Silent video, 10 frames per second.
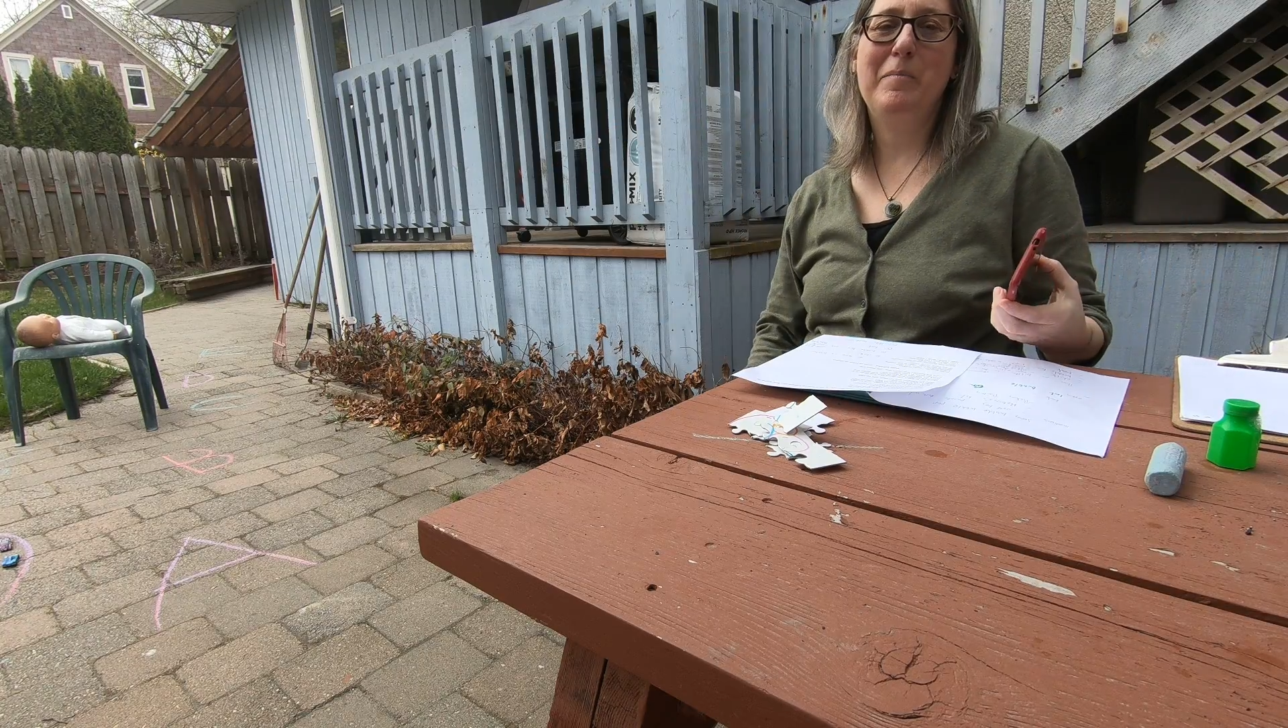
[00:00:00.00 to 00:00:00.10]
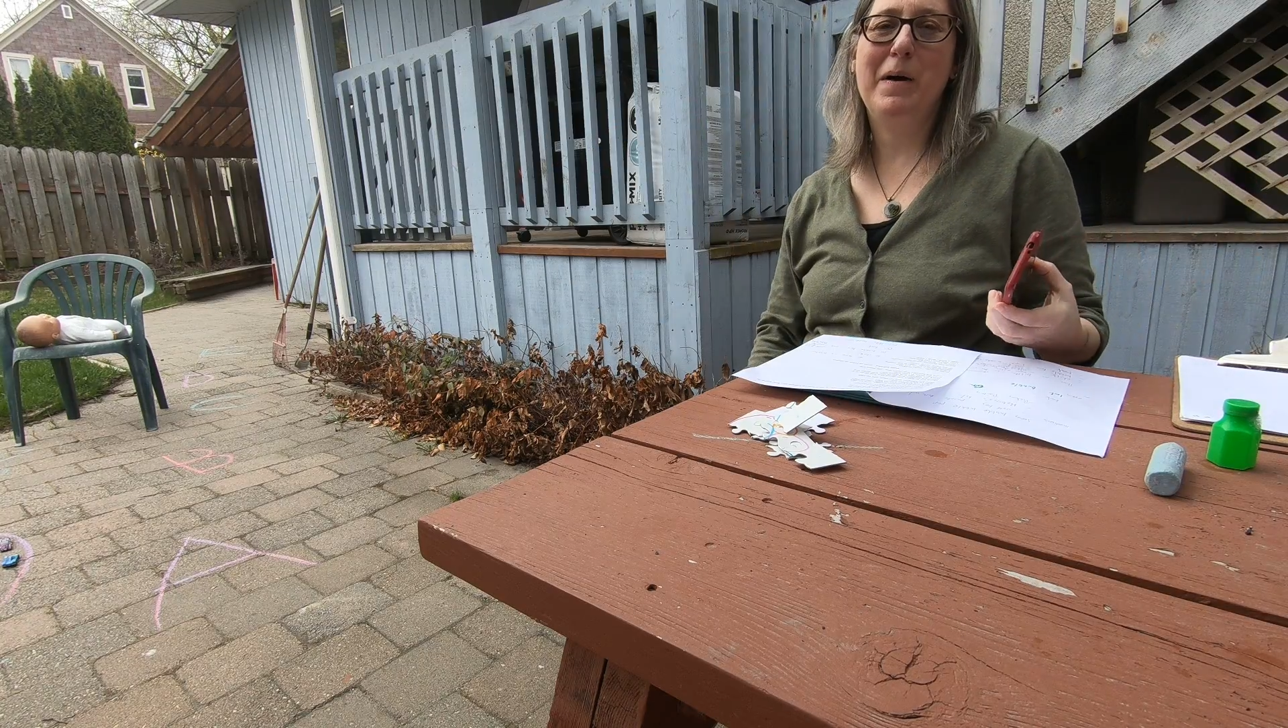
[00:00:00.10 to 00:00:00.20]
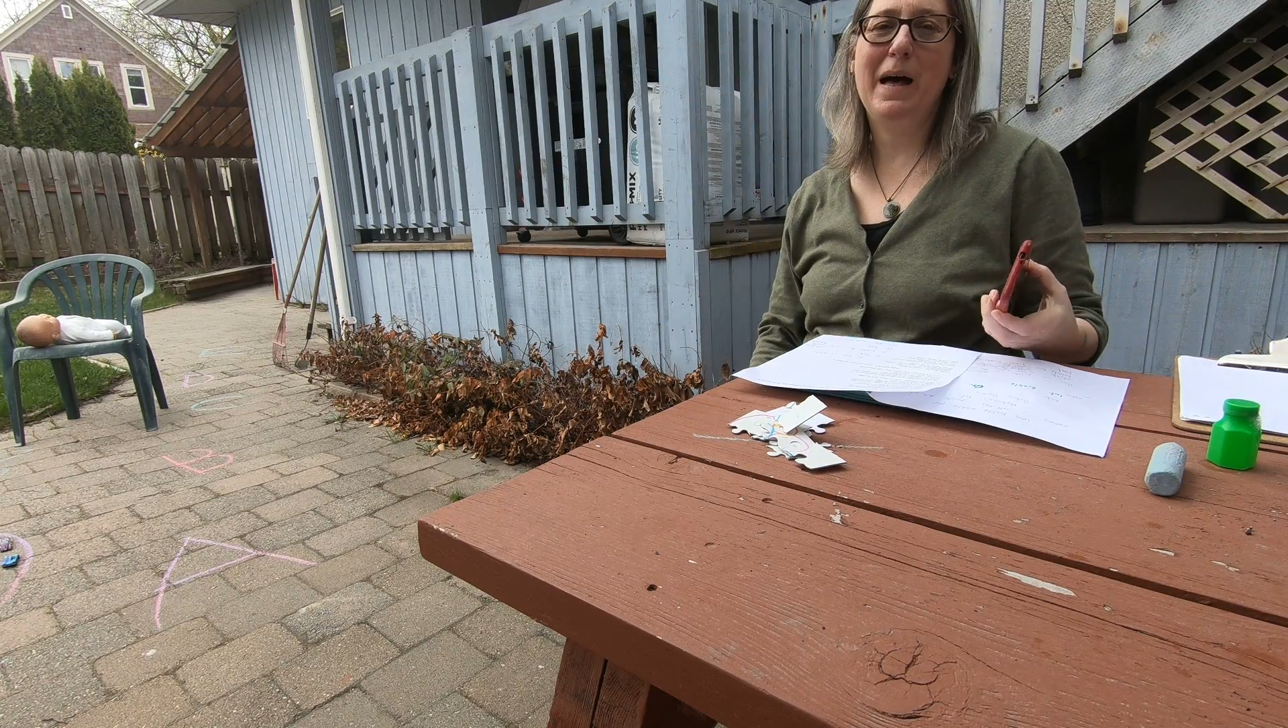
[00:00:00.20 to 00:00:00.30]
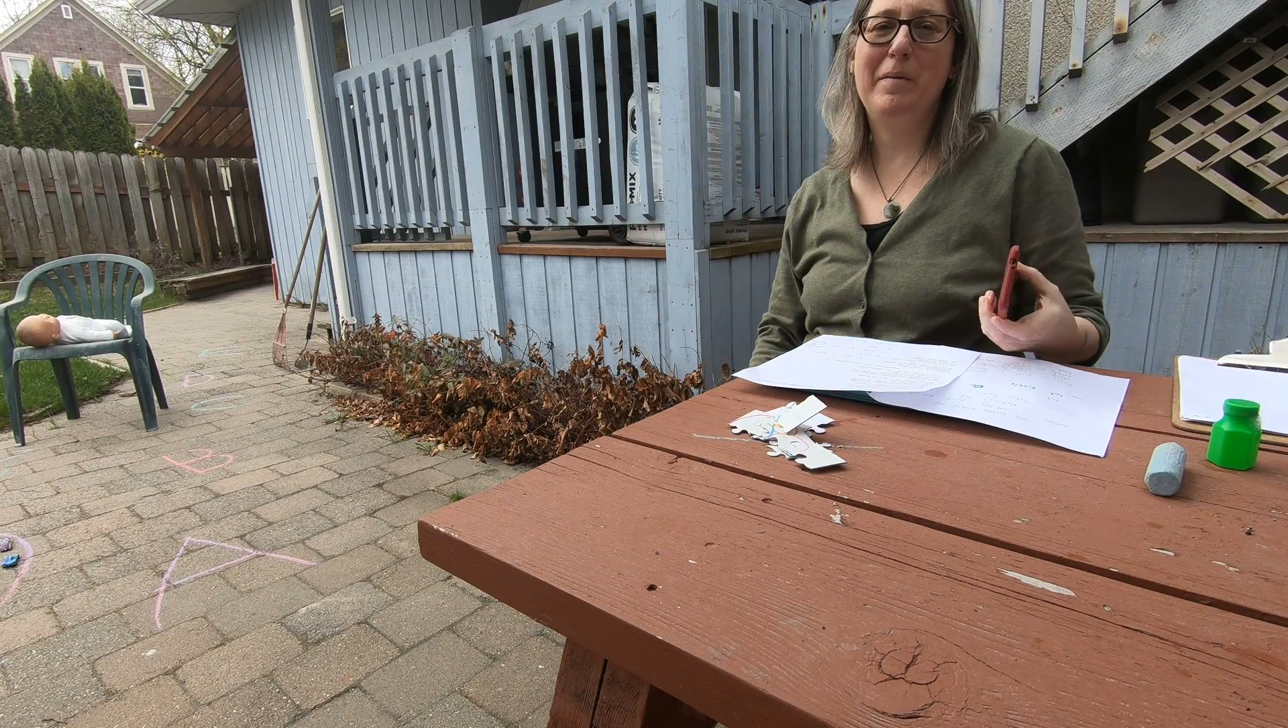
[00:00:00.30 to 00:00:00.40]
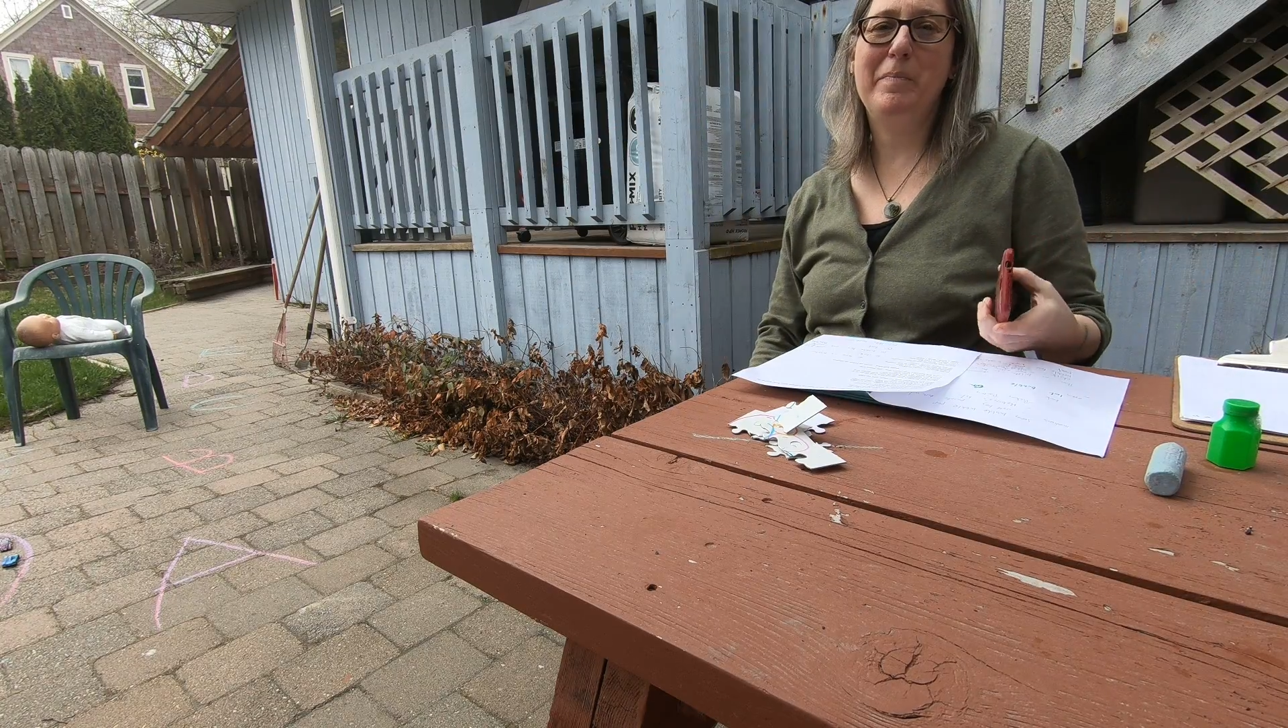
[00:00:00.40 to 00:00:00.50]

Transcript: bye